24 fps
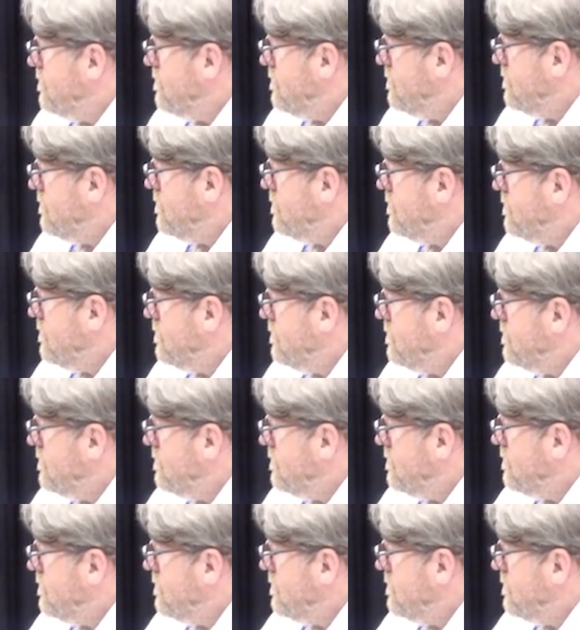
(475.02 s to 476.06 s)

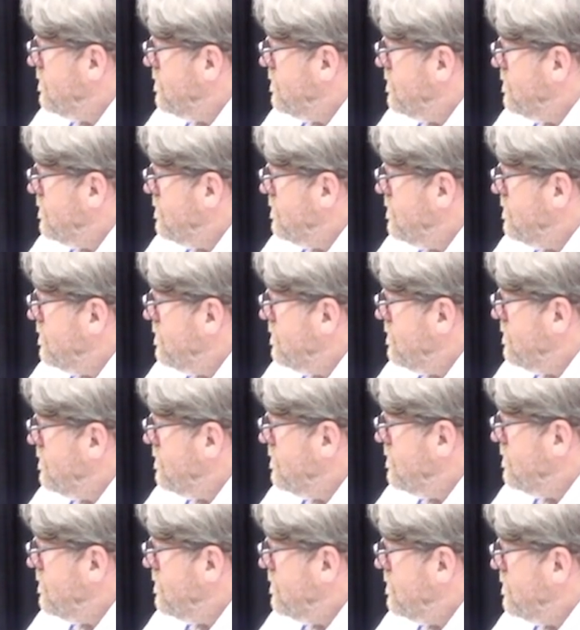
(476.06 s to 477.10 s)

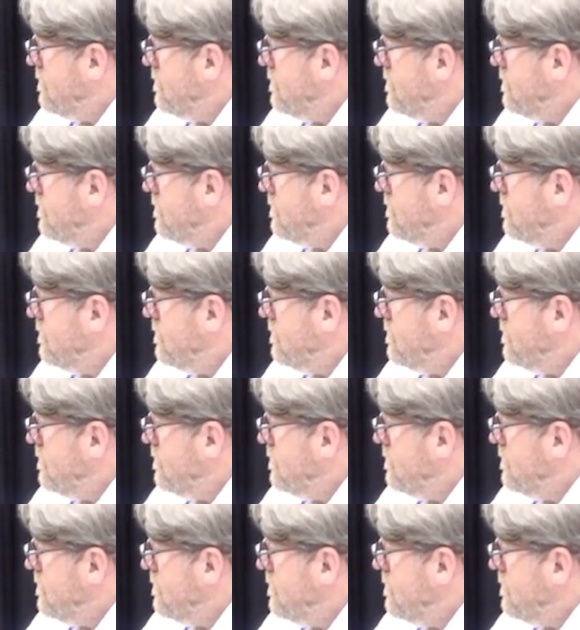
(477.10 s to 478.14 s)

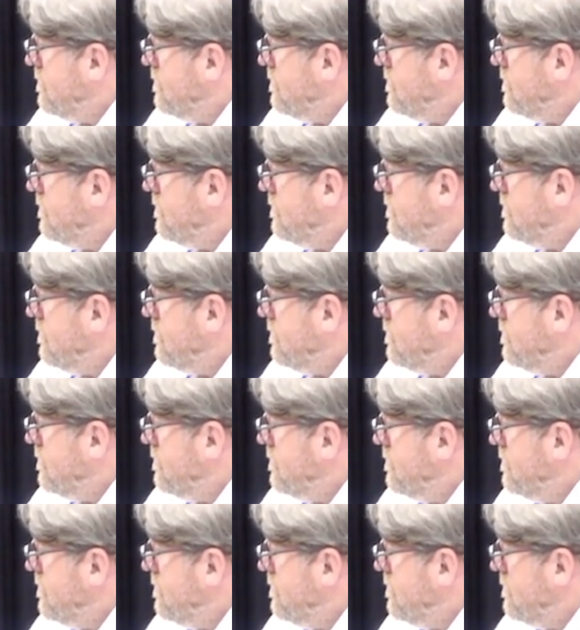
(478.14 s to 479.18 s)

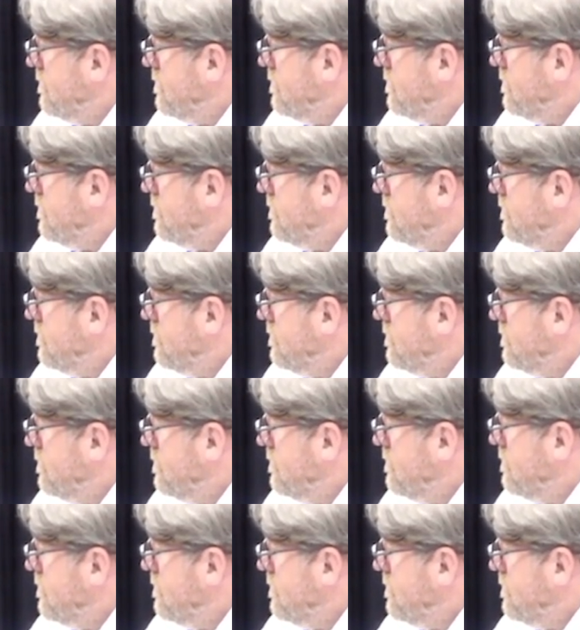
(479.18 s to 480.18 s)
[no speech]